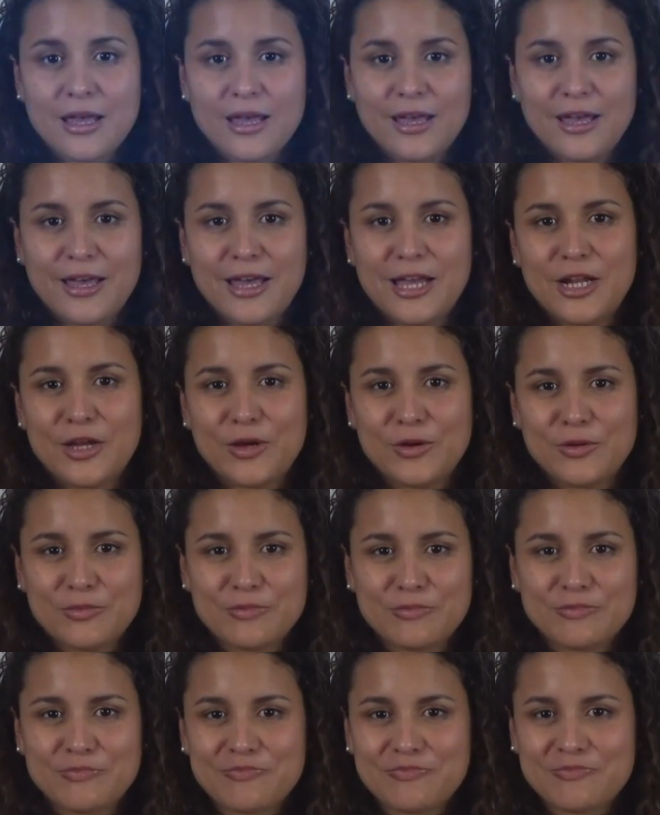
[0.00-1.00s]
Hello,
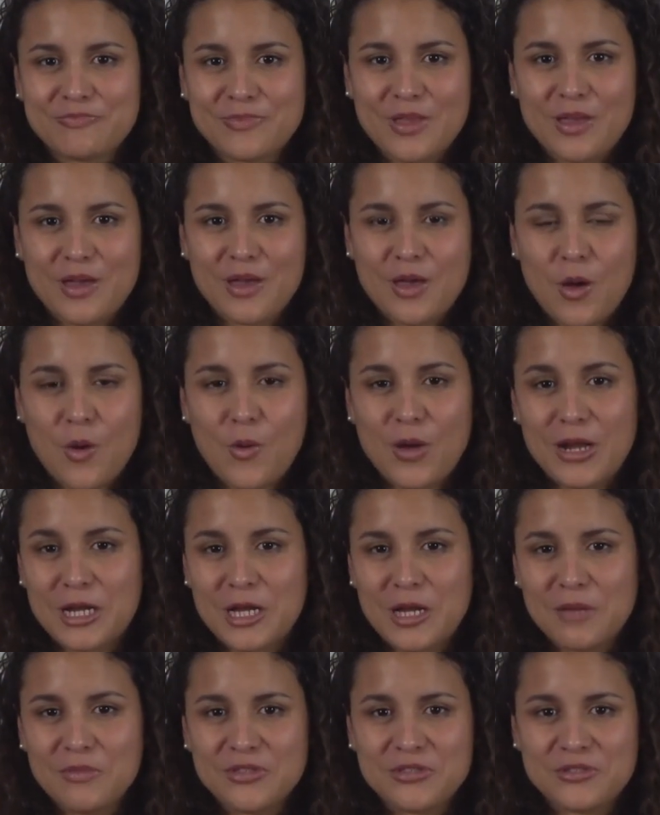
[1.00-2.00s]

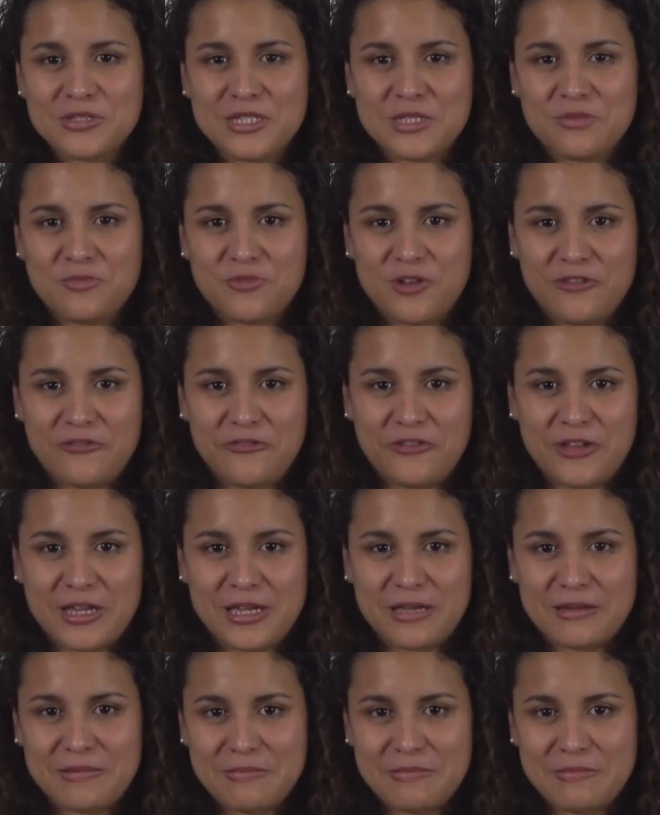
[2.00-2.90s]
welcome to this briefing.